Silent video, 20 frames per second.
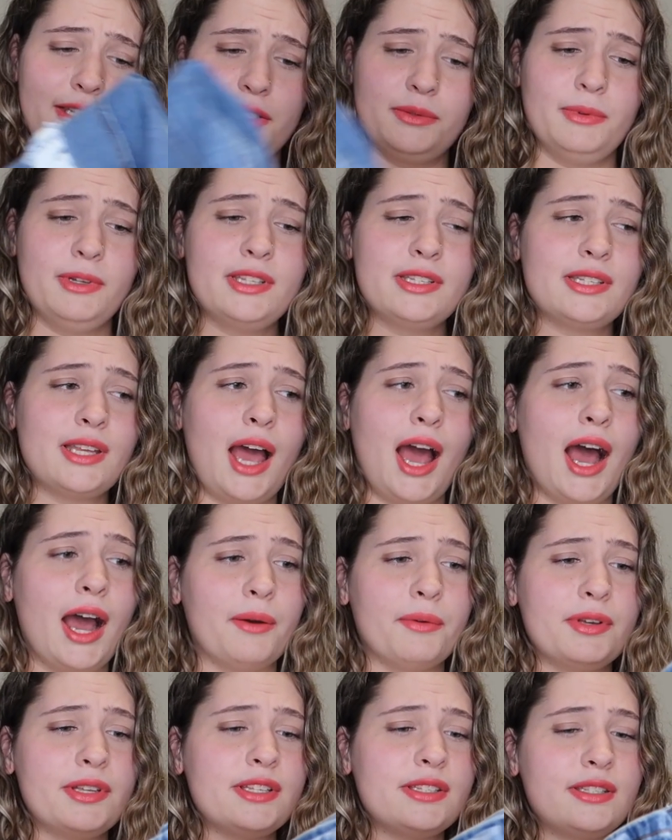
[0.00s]
These ones,
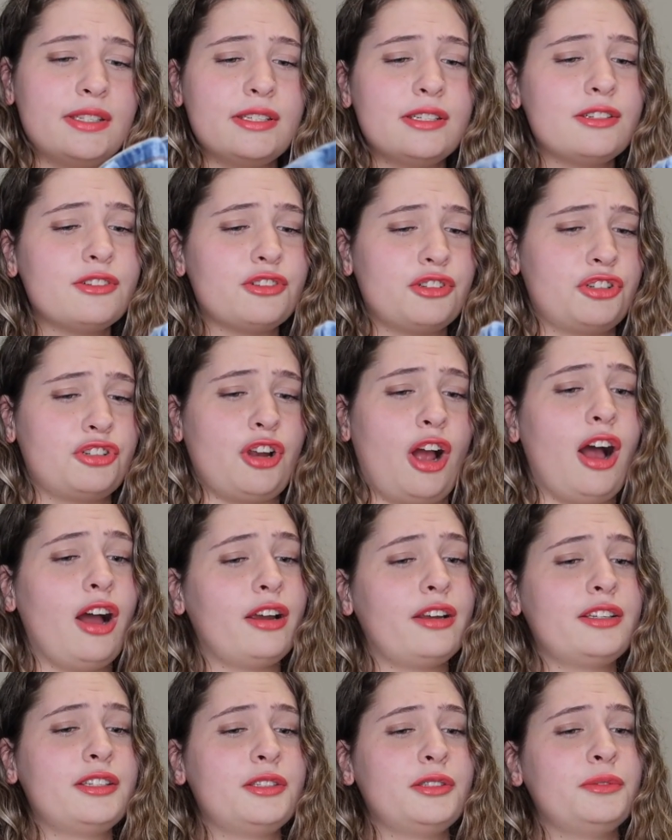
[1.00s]
I was
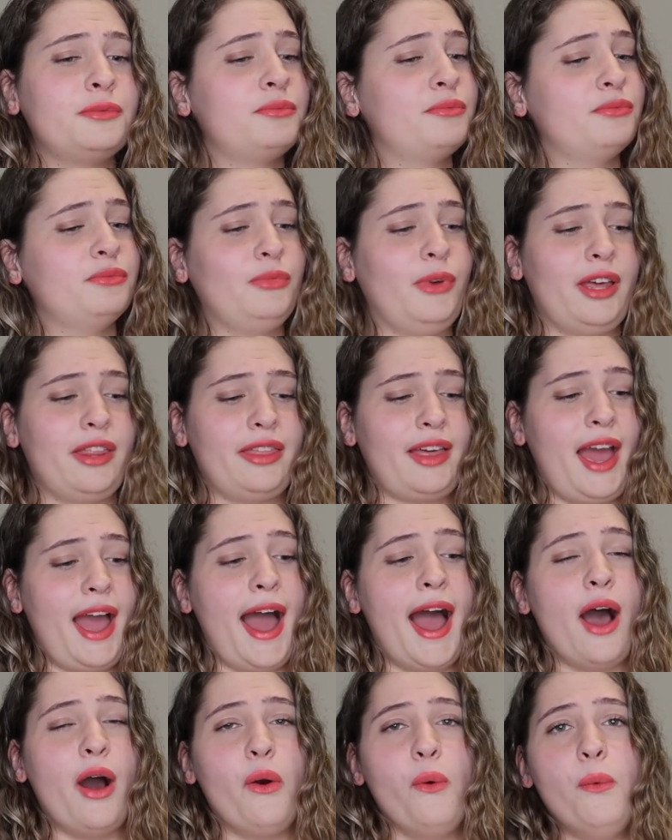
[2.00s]
shocked with
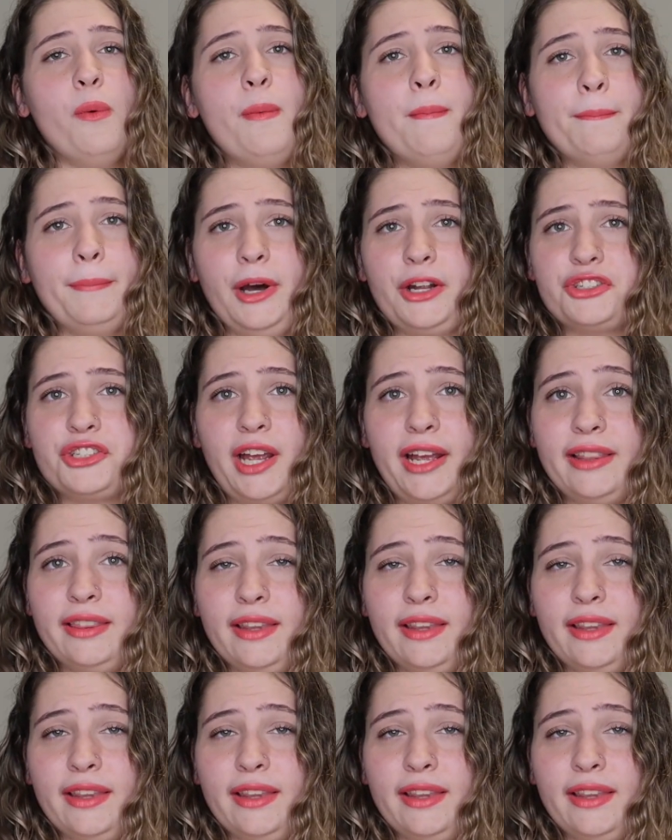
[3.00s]
how much I